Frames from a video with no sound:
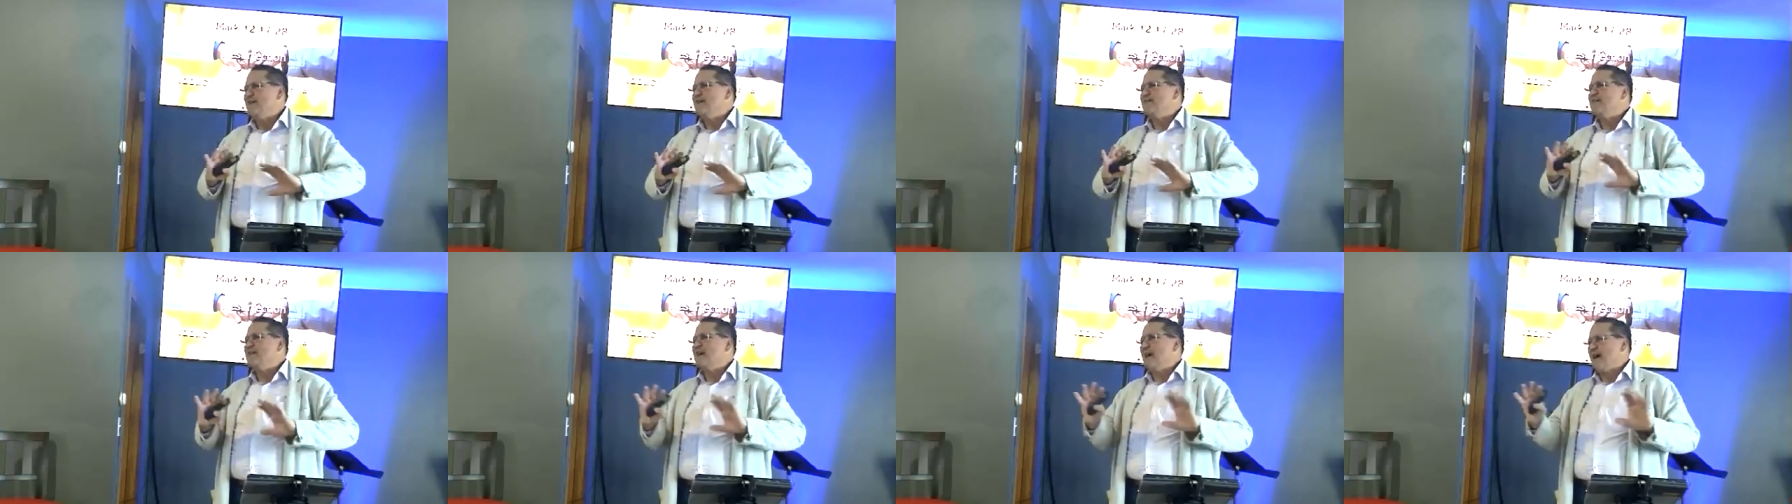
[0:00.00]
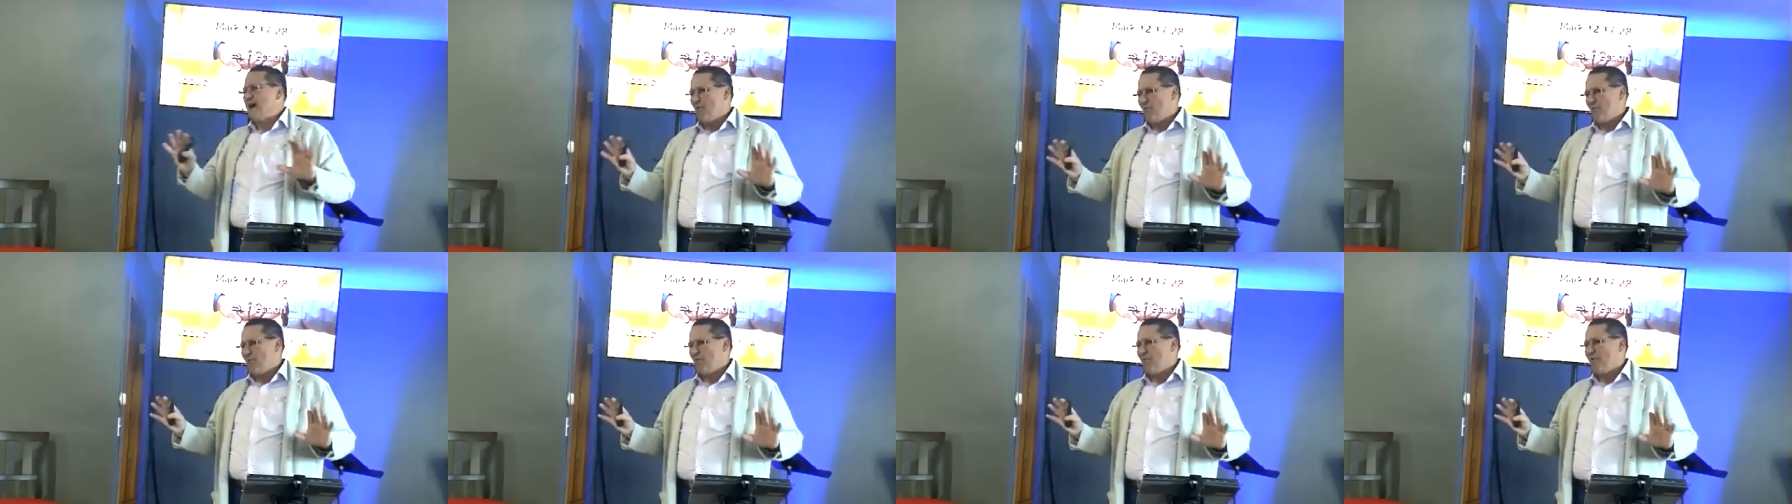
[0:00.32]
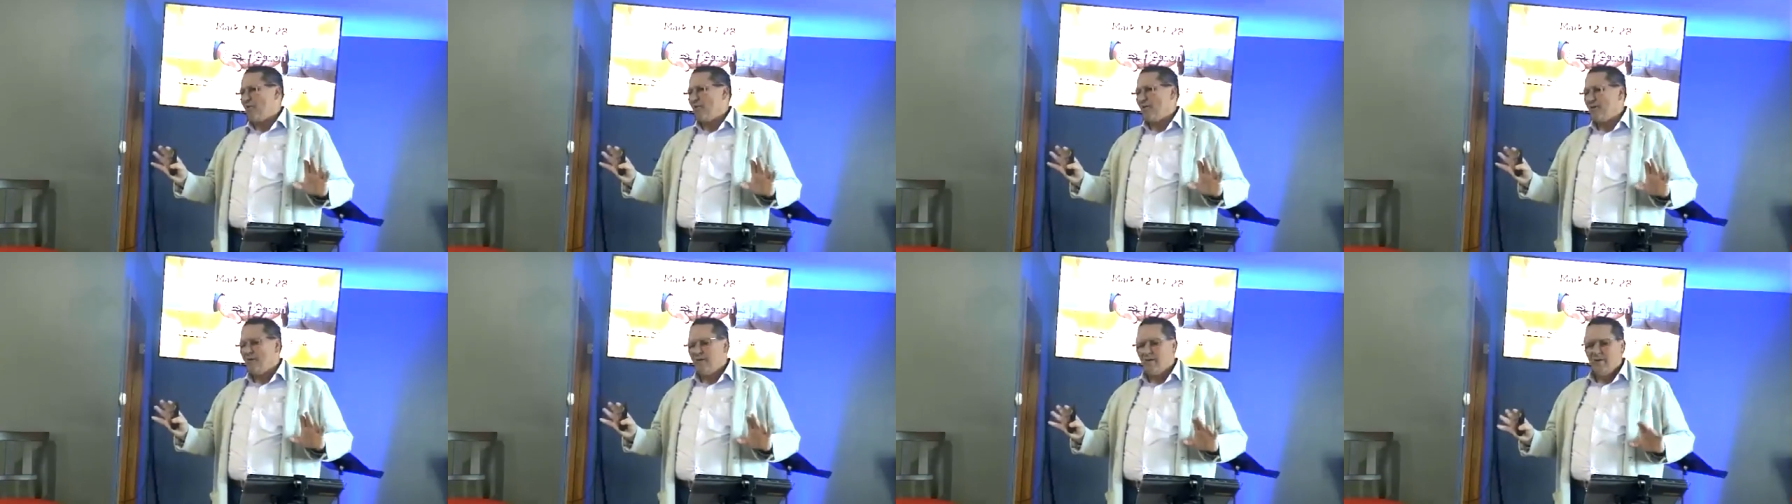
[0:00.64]

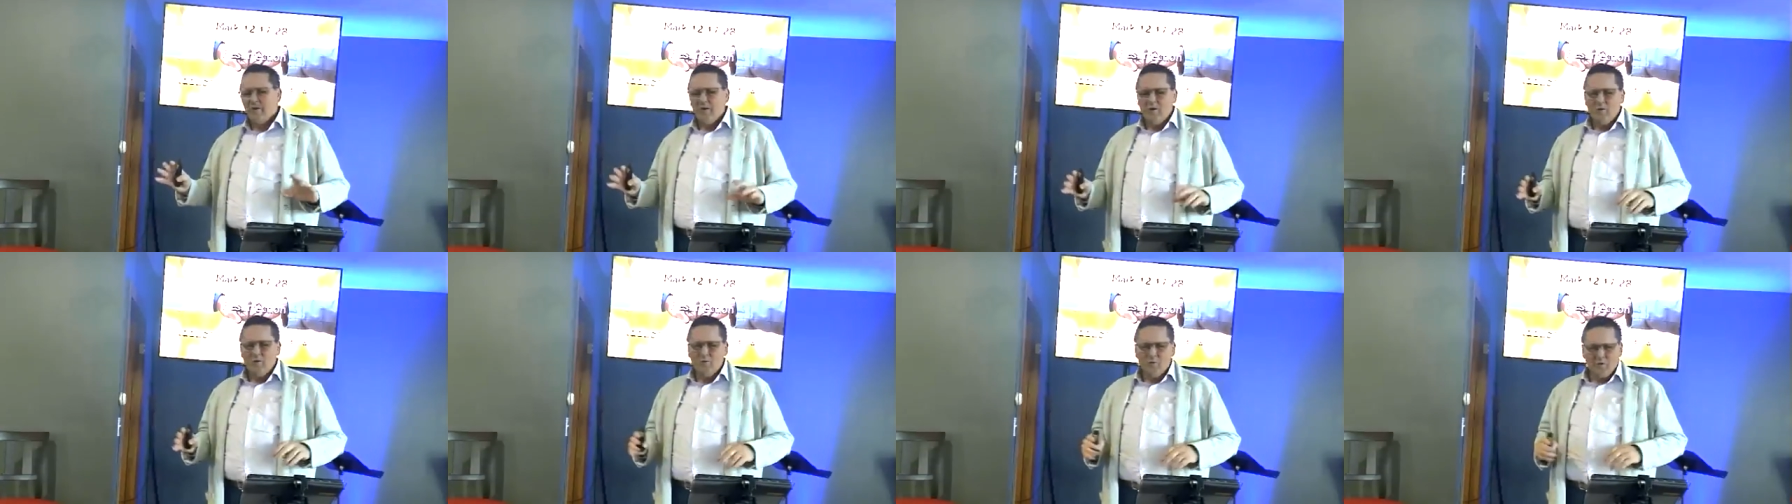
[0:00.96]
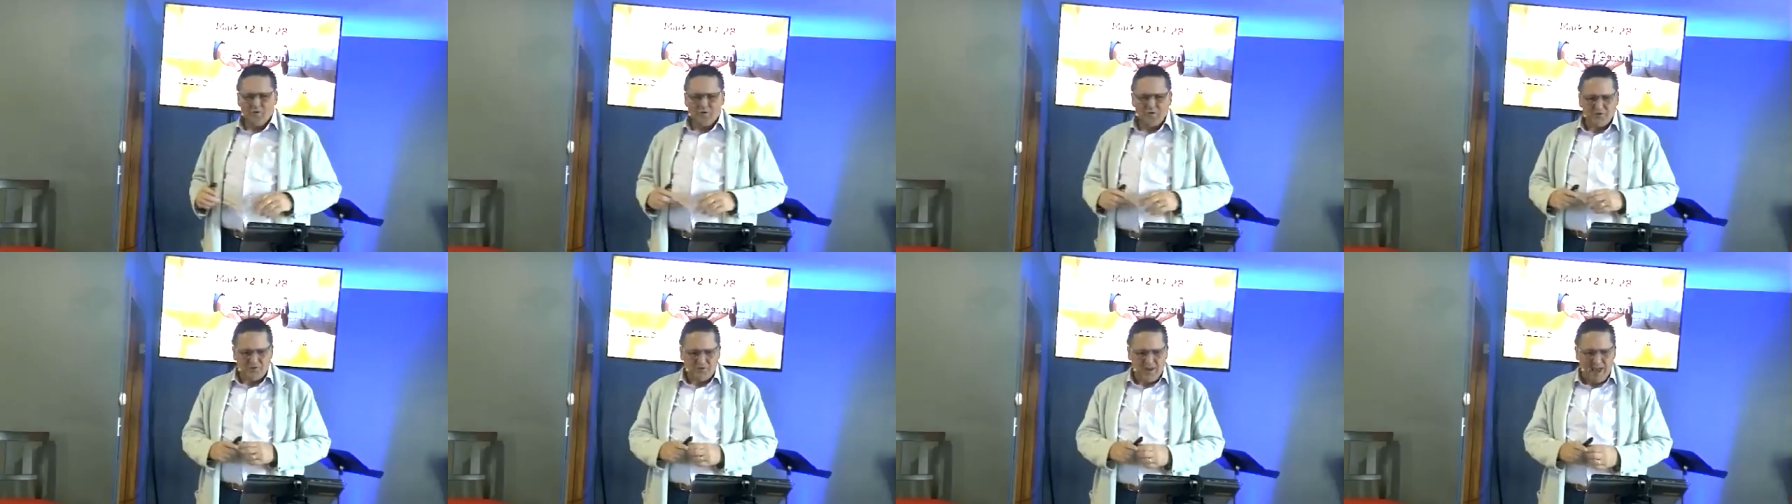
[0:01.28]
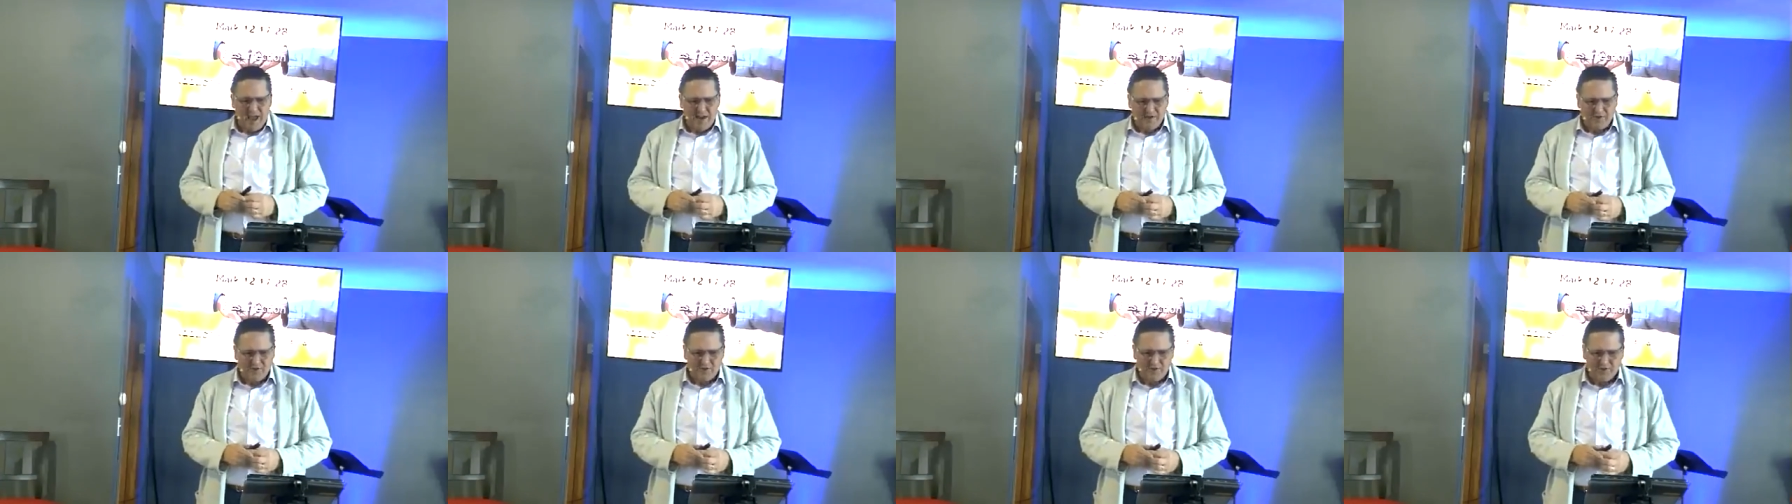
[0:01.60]
encounter with the
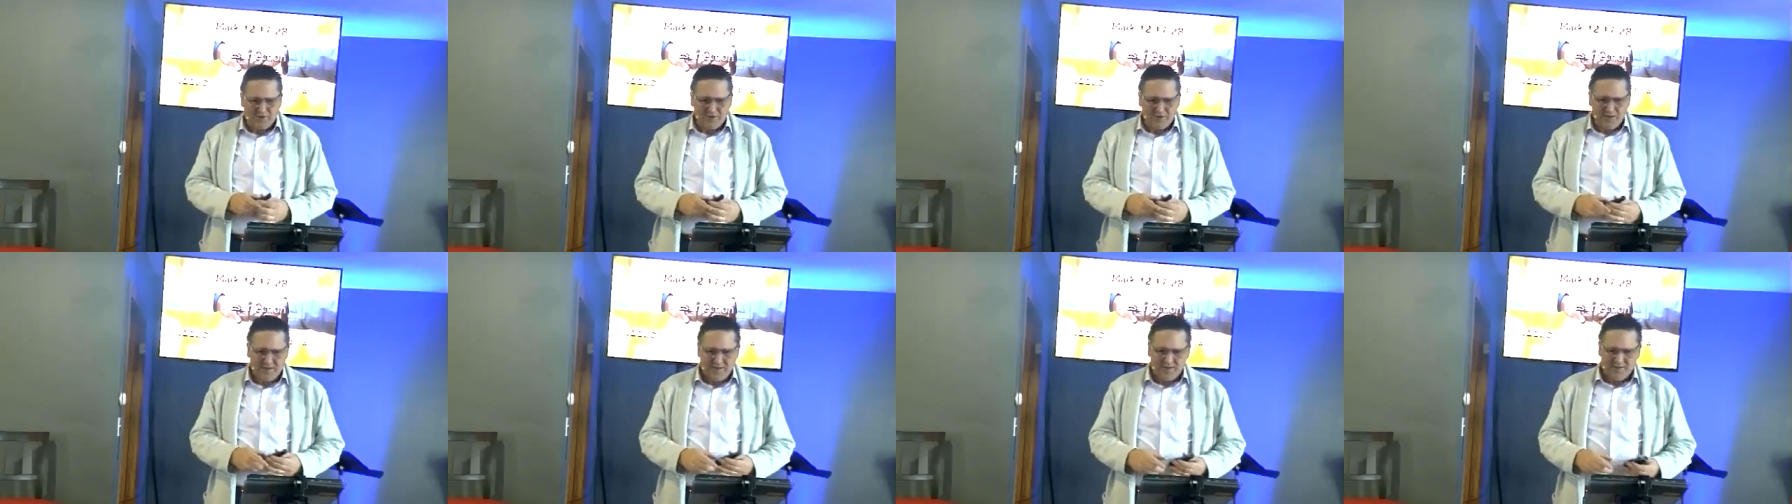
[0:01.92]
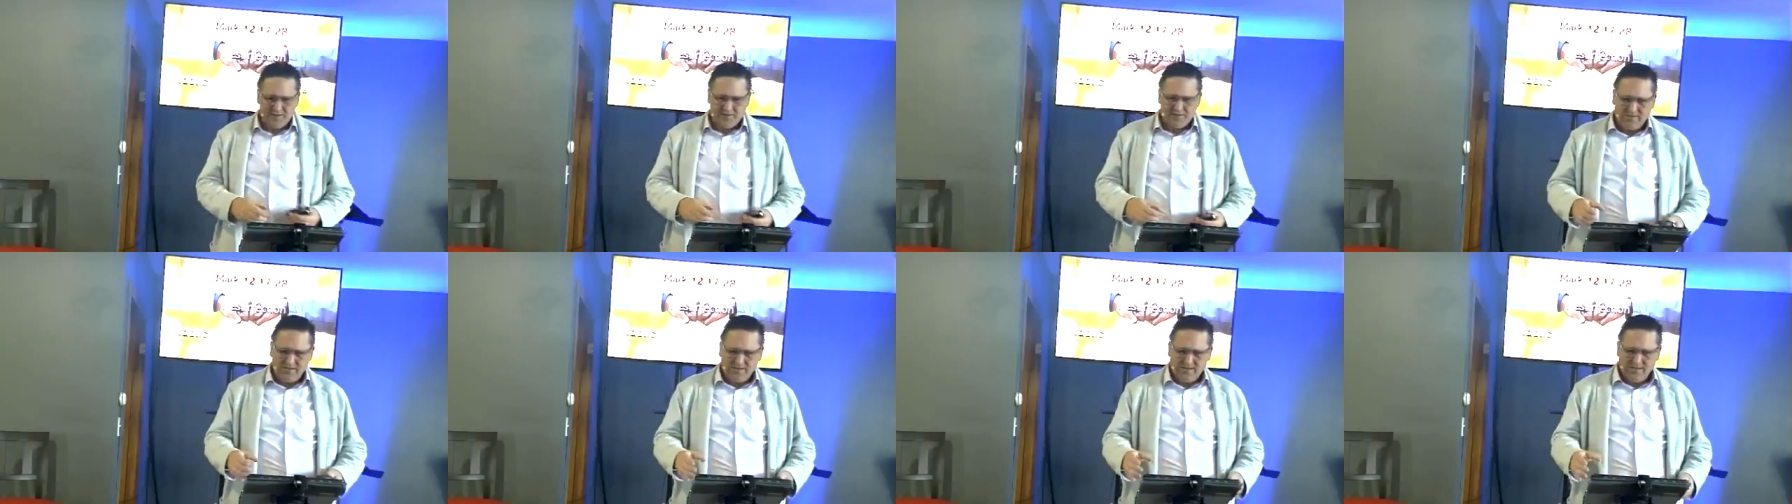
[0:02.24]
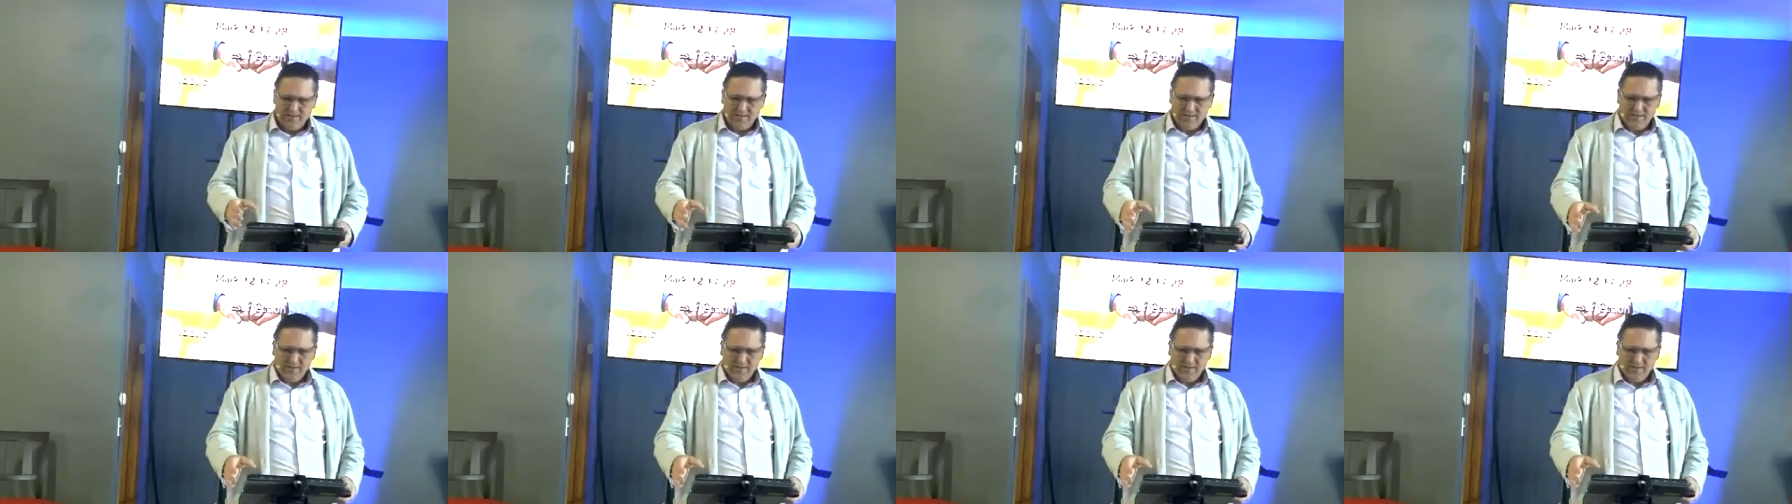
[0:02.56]
Sadducees.